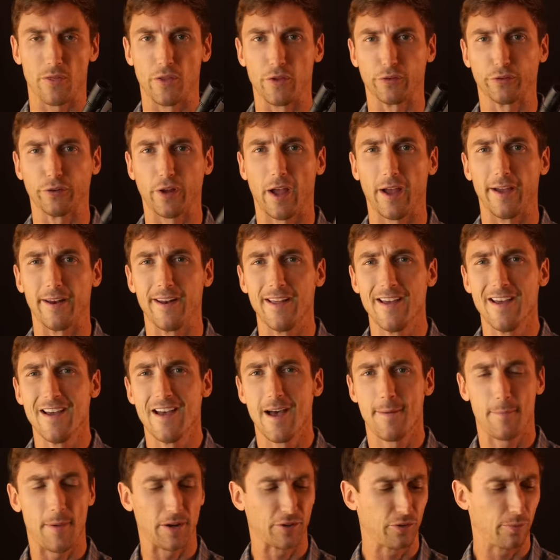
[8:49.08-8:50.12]
on the side.
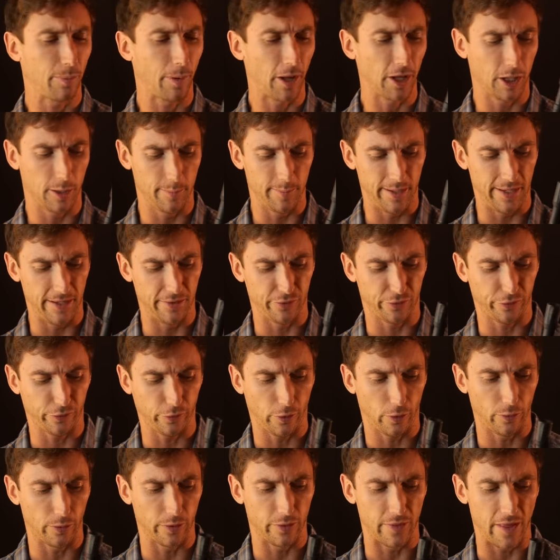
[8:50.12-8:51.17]
I'm actually probably gonna be
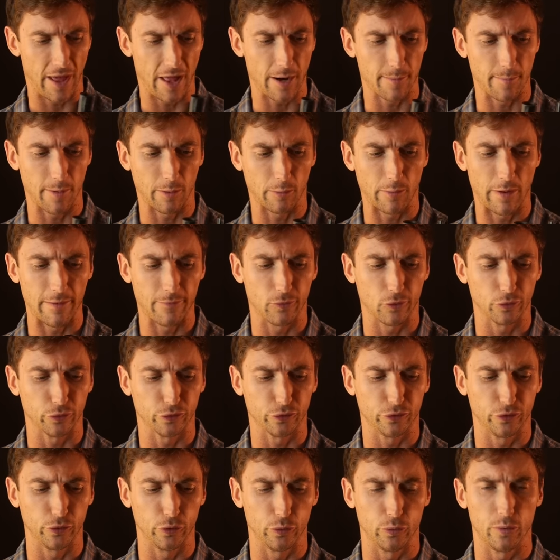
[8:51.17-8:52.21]
installing that on my rifle
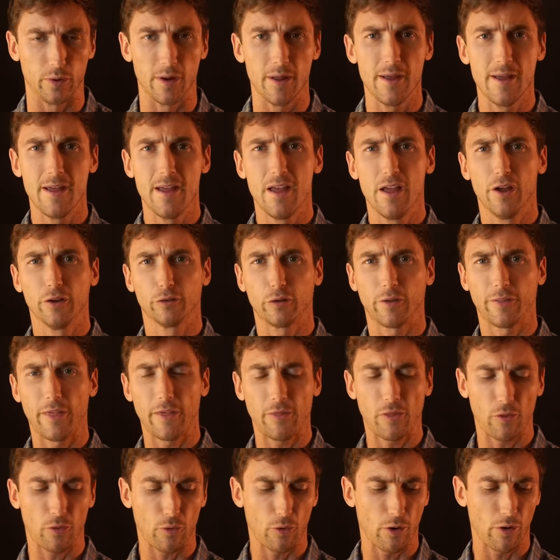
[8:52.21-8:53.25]
soon. So I
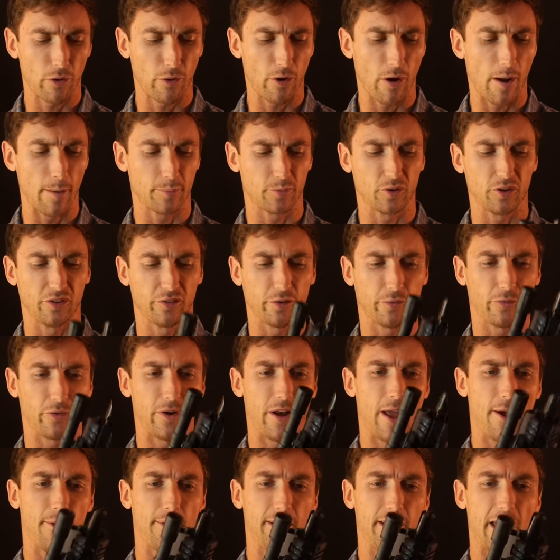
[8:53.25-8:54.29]
think that there are other options, but for
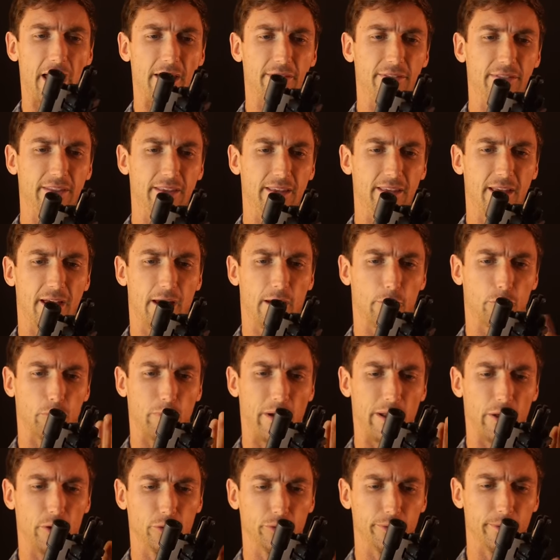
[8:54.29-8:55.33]
now I had the uh,
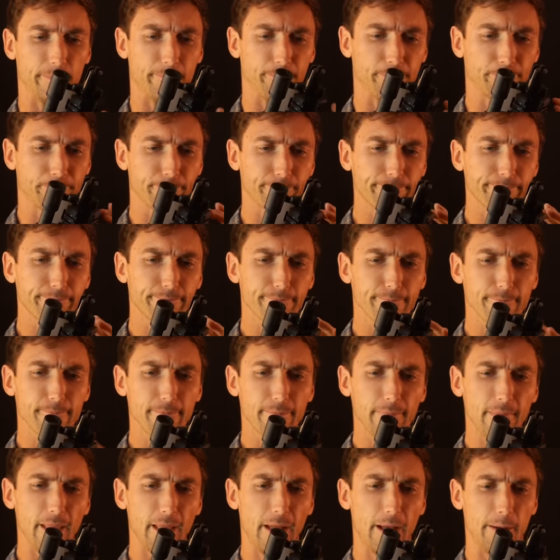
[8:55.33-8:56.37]
railed
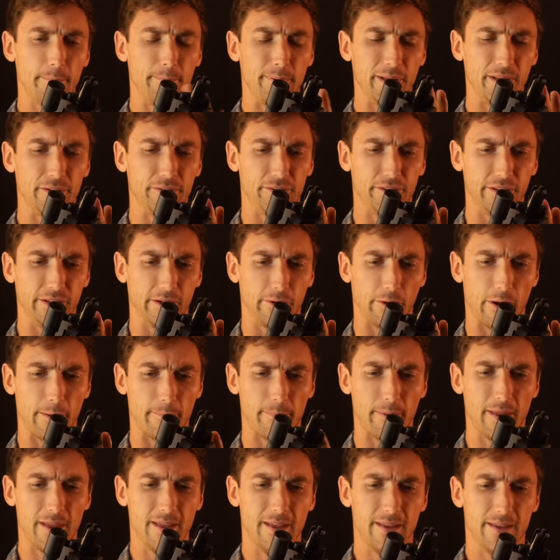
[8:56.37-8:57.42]
uh, B&T
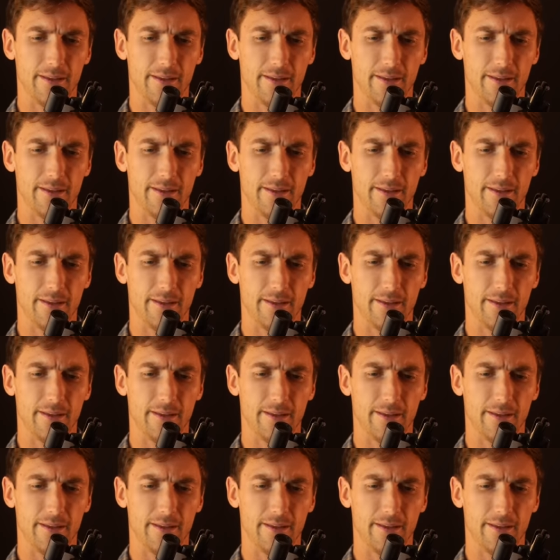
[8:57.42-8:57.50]
grip,